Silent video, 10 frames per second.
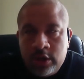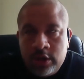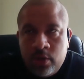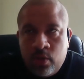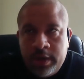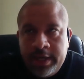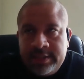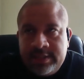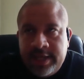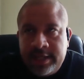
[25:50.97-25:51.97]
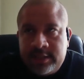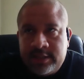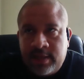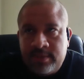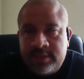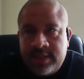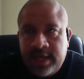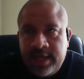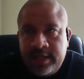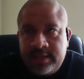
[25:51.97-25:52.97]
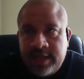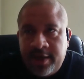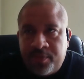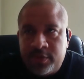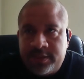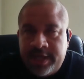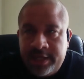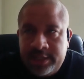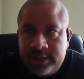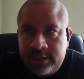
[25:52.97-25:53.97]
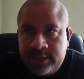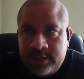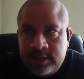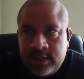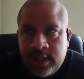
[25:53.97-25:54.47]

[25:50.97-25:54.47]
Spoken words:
when he said some states have percentages,